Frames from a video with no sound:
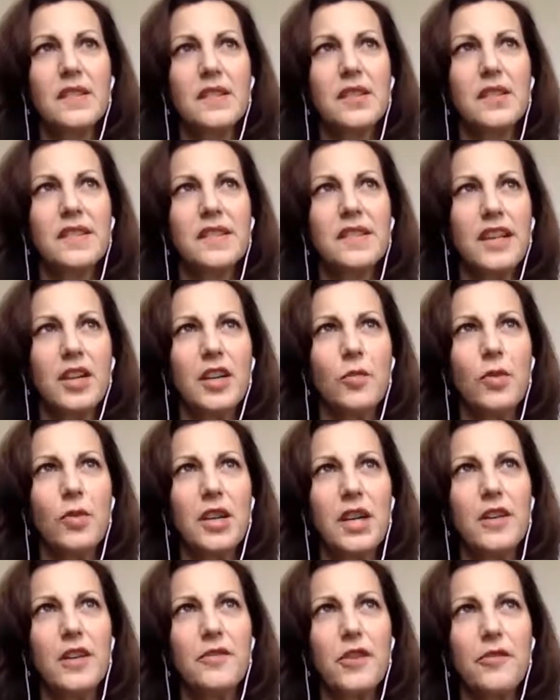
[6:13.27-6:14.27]
So the second
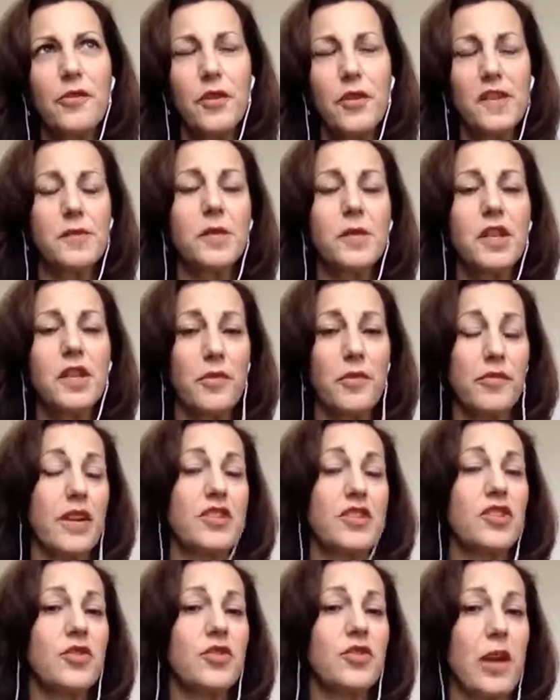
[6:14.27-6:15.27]
one, if the first one, the
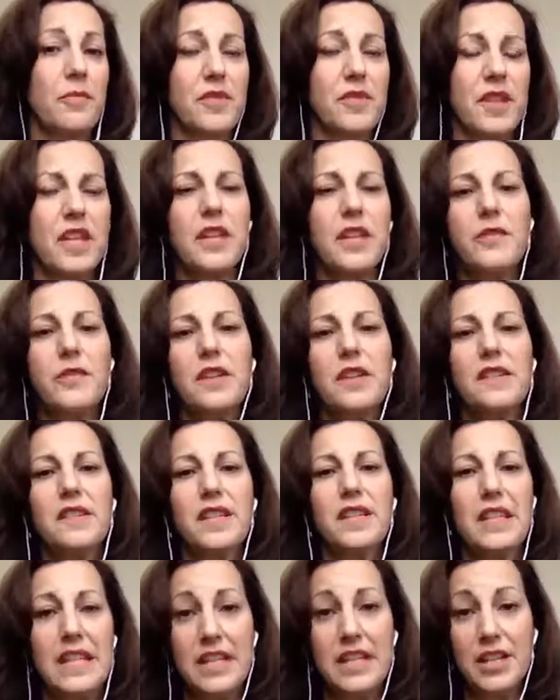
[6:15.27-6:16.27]
perfection trap, think of it as
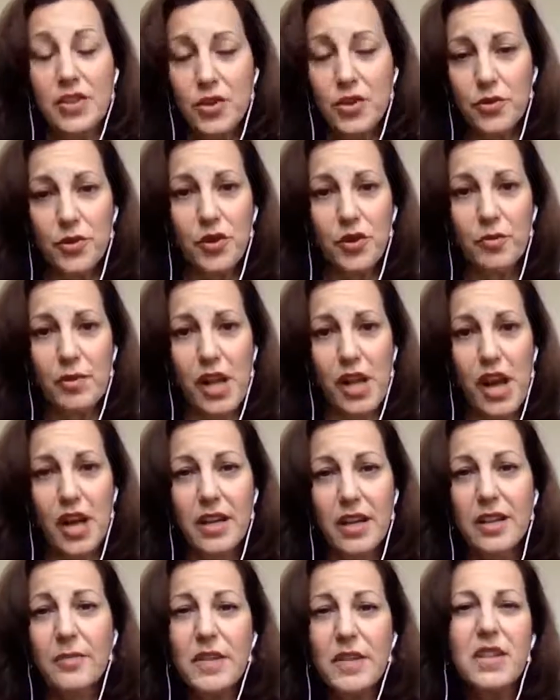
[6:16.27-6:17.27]
an internal
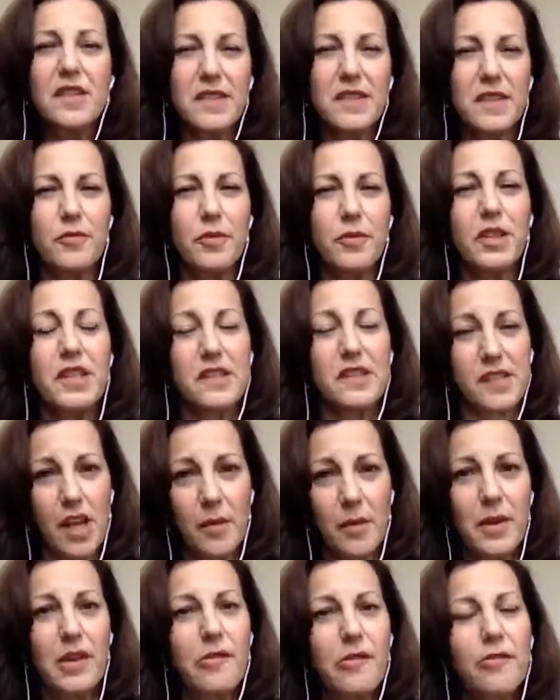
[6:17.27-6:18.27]
block because it really is
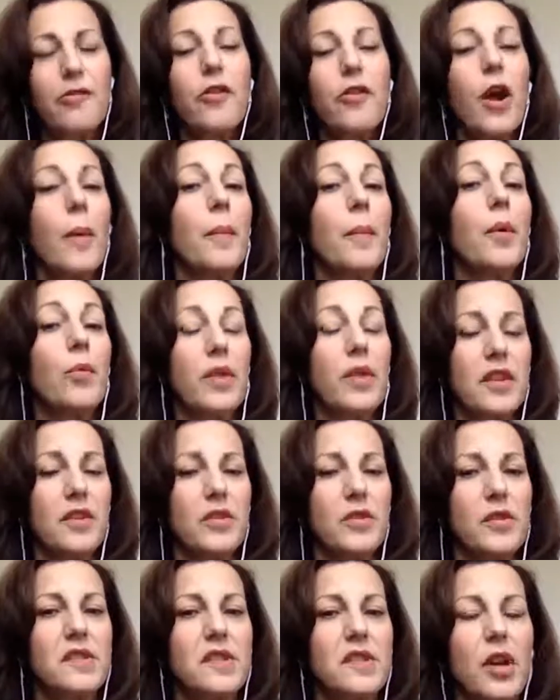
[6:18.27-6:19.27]
coming from
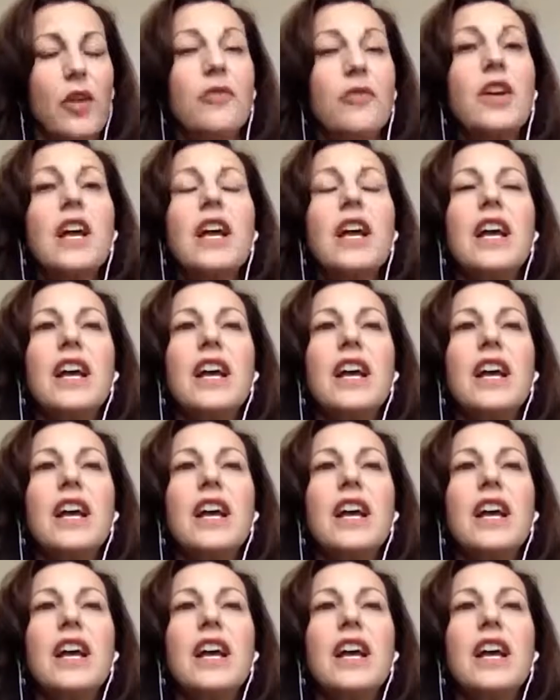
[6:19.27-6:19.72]
within yourself.